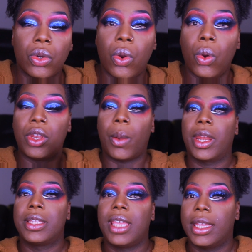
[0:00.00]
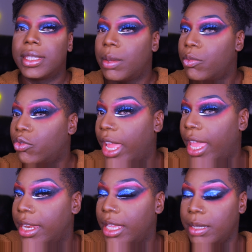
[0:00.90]
Cool, now we're gonna take some
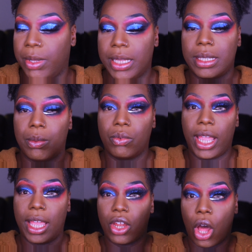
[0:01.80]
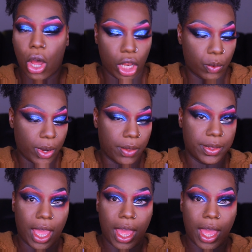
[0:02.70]
red and blend some red all around the